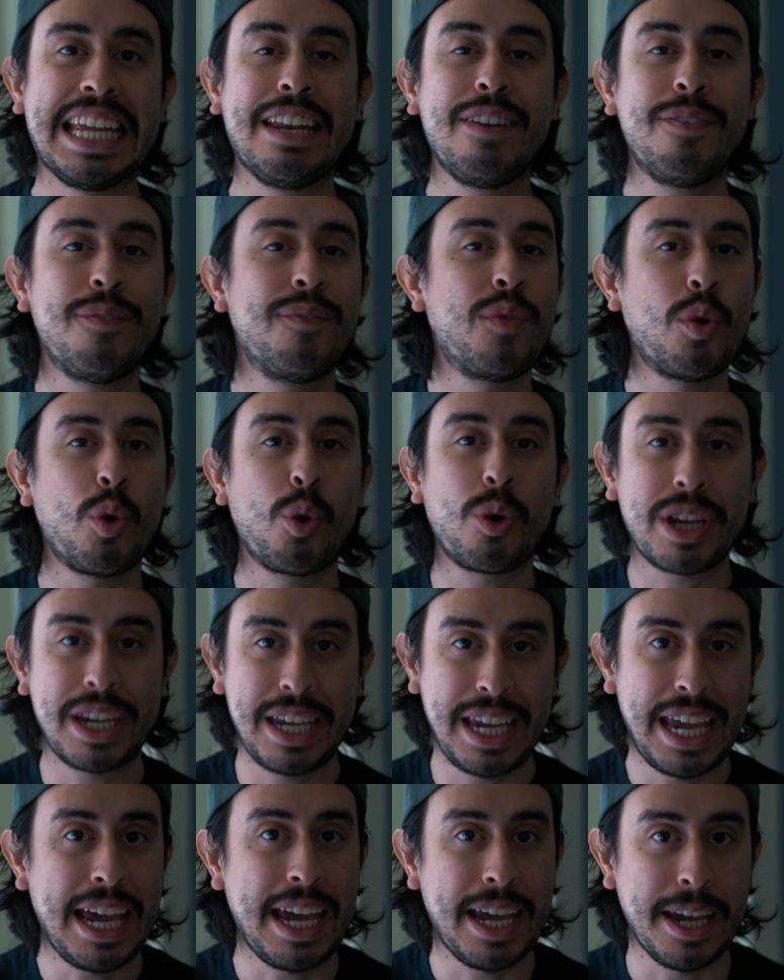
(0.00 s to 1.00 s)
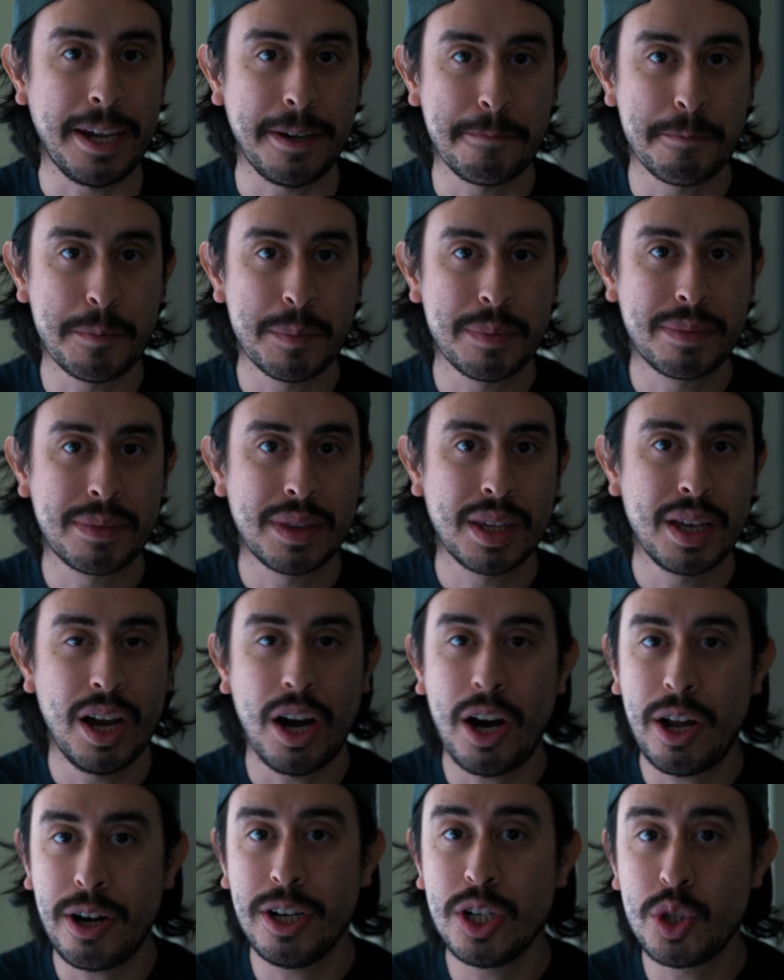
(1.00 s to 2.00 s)
in 4K.
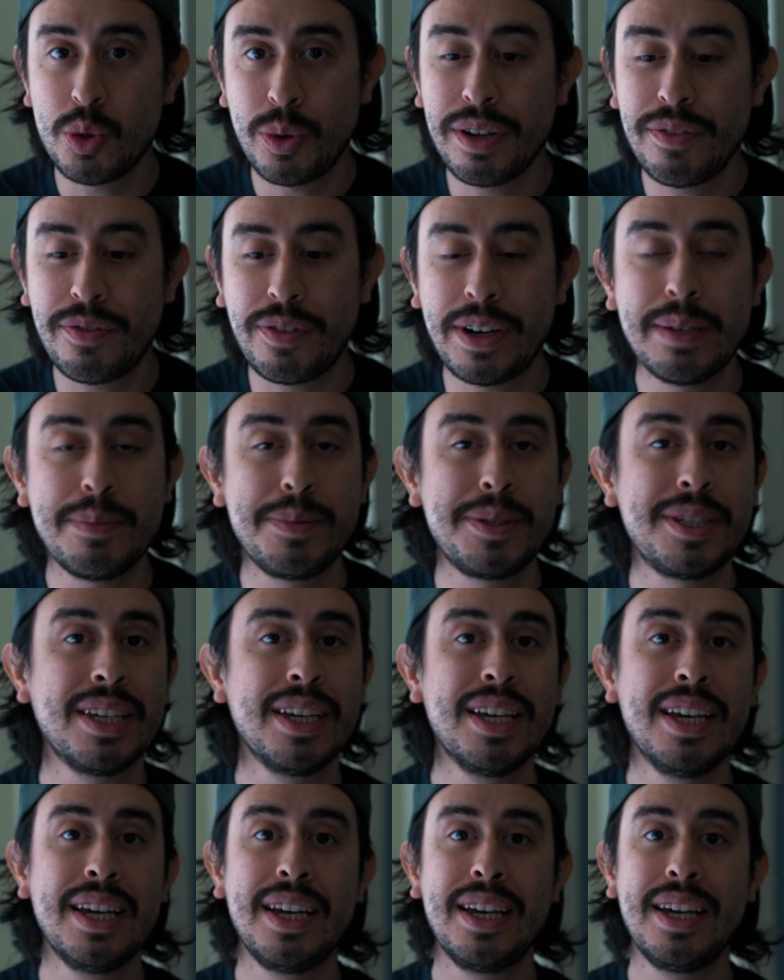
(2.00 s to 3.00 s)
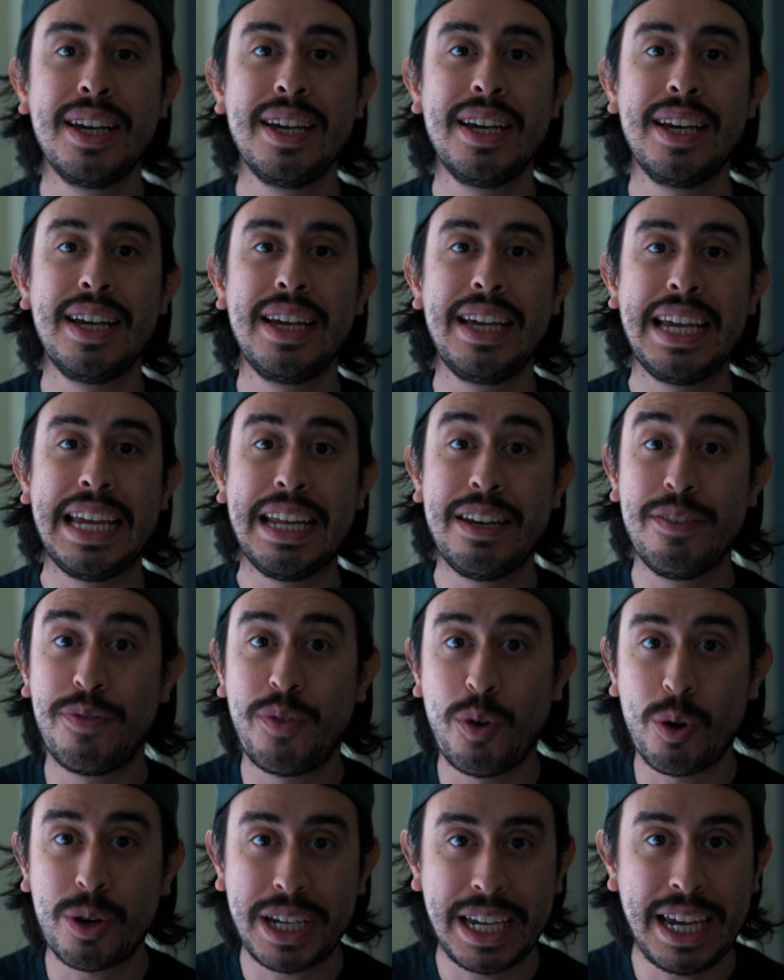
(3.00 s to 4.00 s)
120 frames in
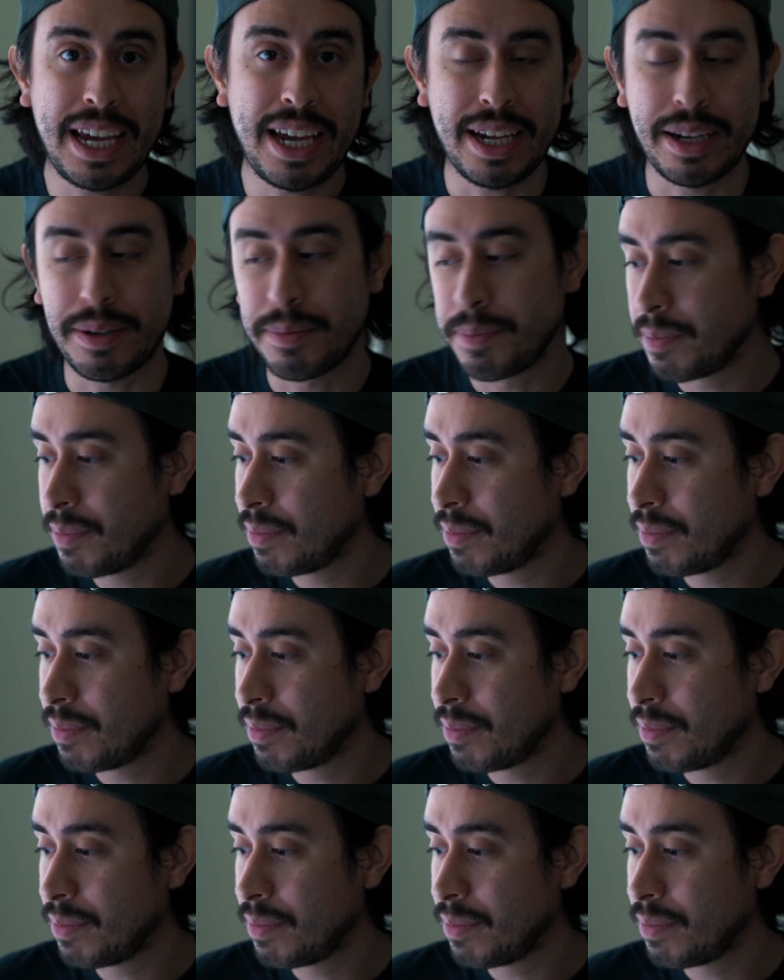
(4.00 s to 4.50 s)
4K.